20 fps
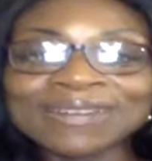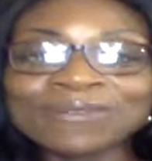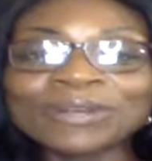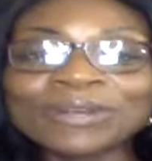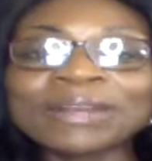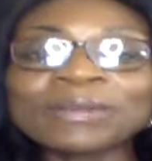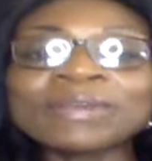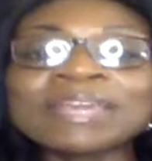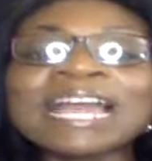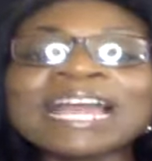
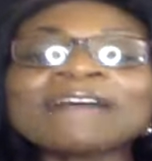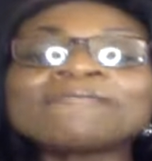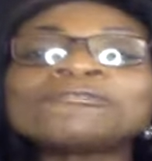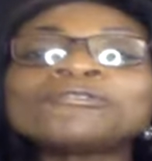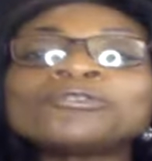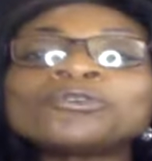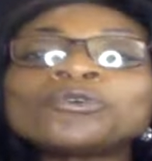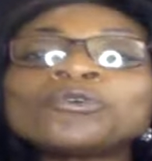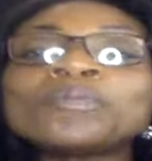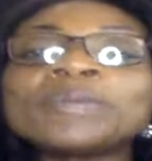Where we have
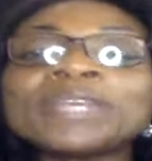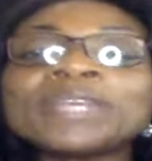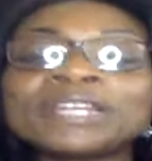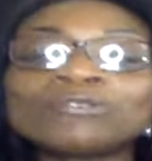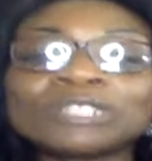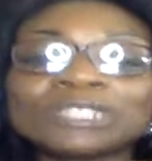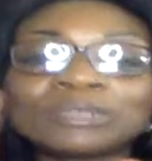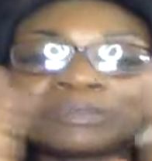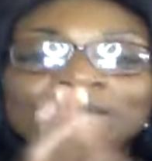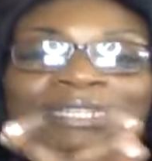two main
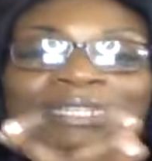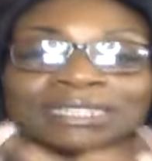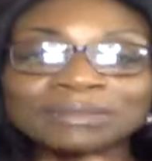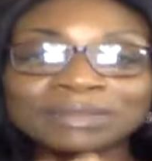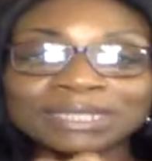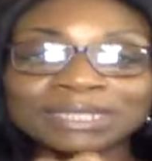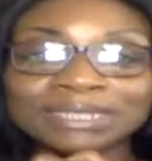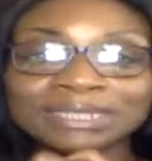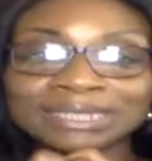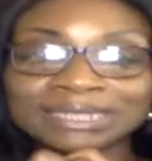
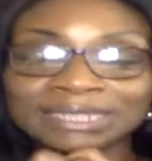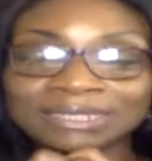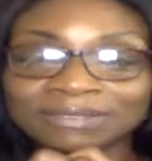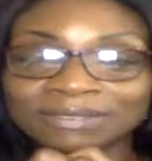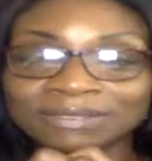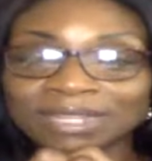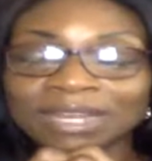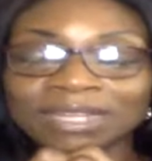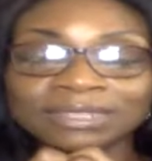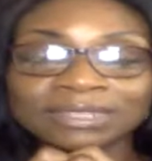responsibilities
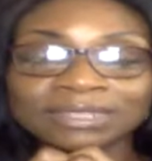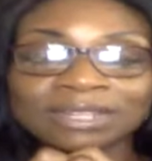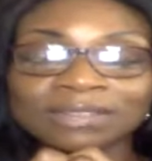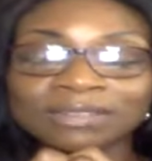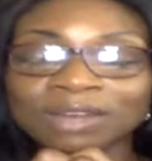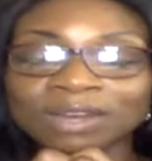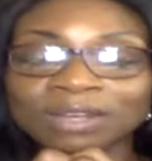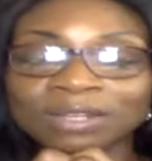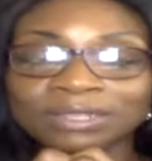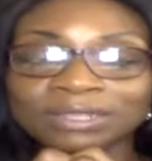of, as
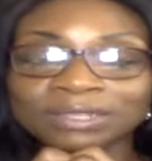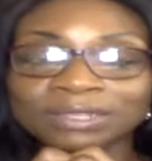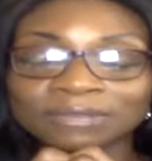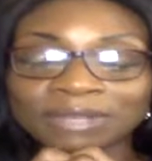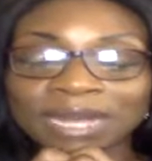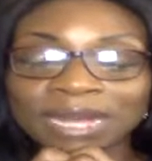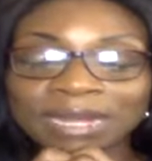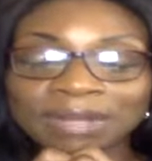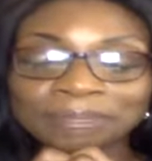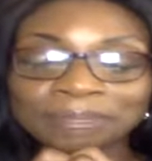daughters of
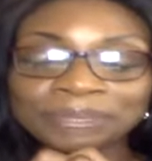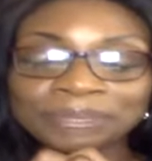God.